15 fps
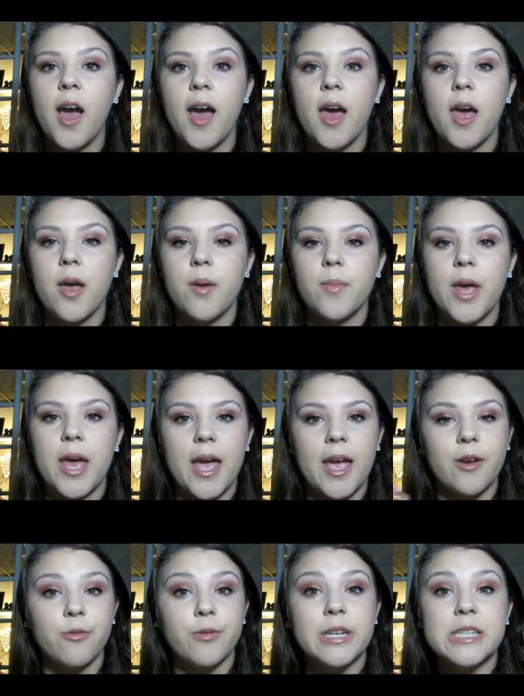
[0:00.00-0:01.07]
Um,
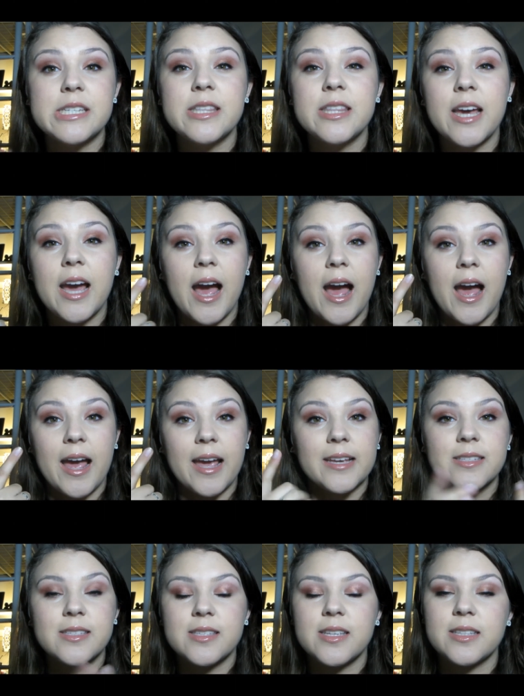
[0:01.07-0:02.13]
I redid the
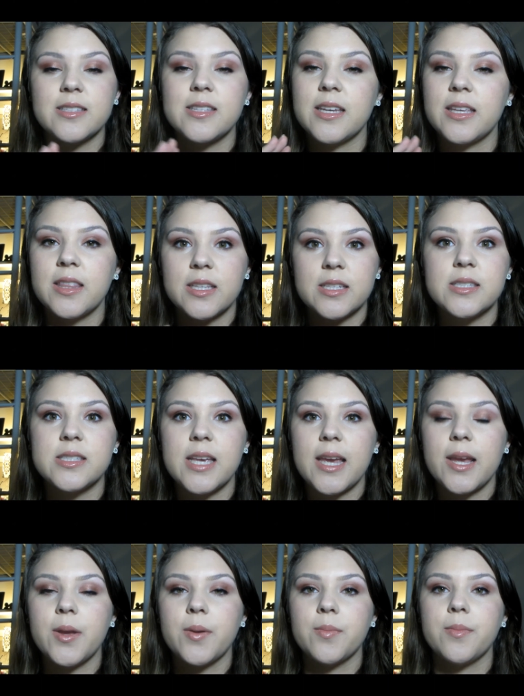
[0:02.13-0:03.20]
eyes. It's like the
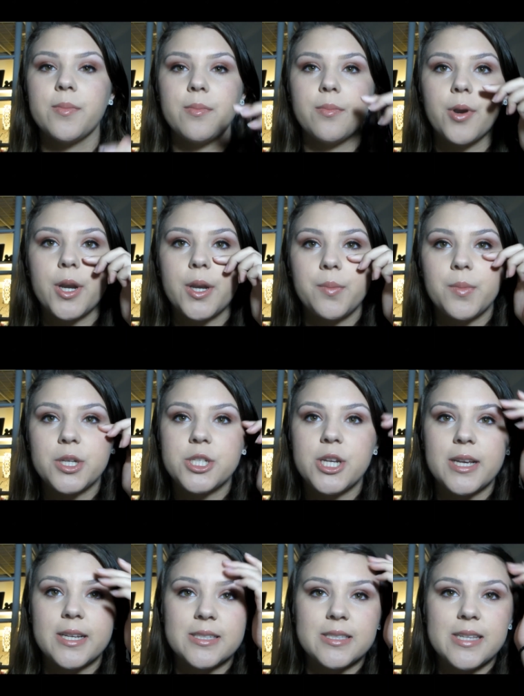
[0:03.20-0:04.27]
same, pretty much
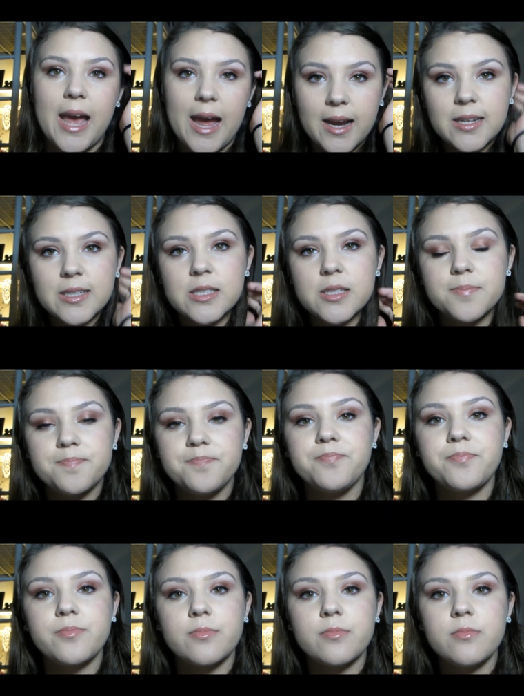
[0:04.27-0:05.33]
exact,
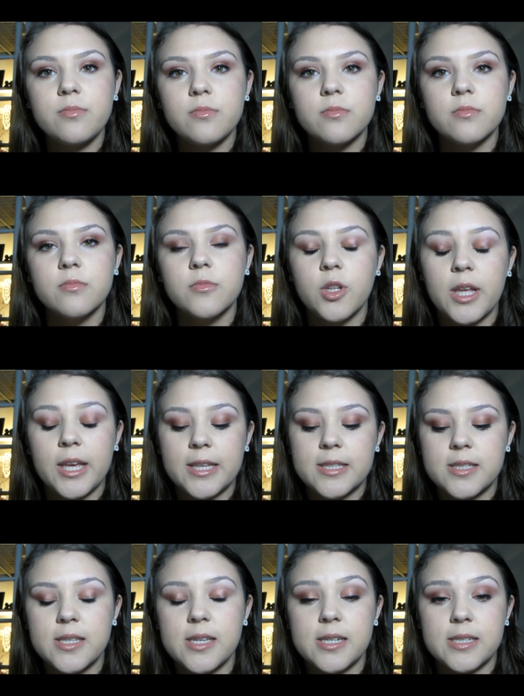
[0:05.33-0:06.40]
like
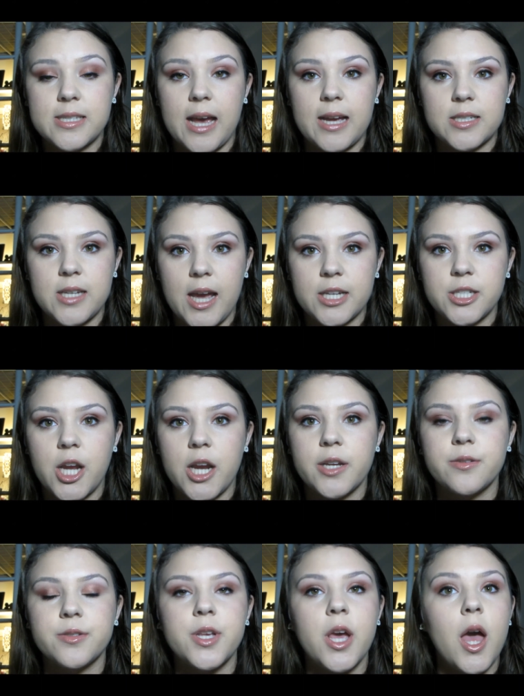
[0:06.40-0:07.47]
it's the exact
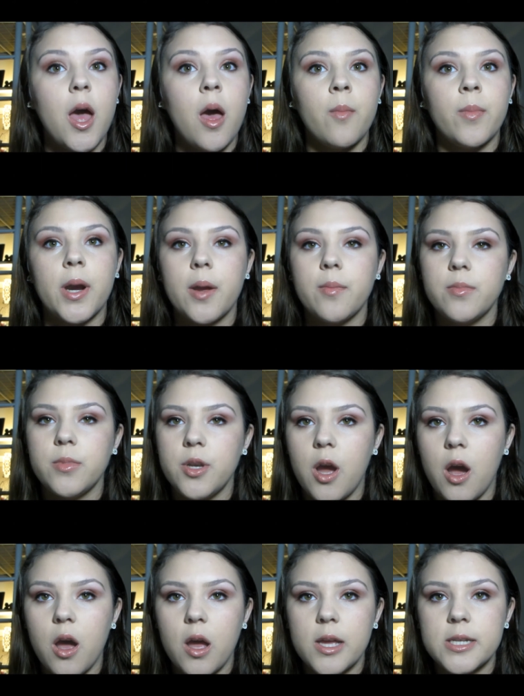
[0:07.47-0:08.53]
eyeshadows, but I'm
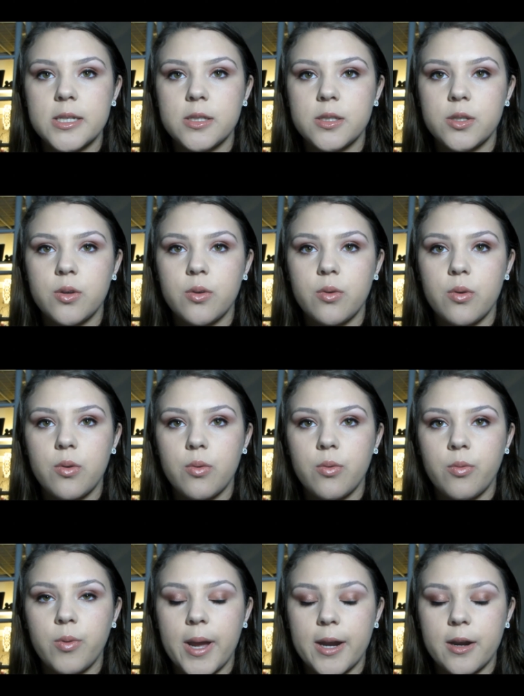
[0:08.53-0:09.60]
not
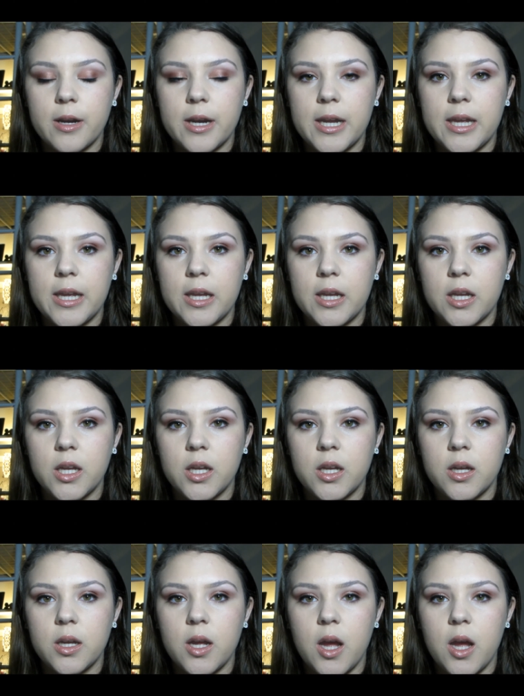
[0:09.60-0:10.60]
wearing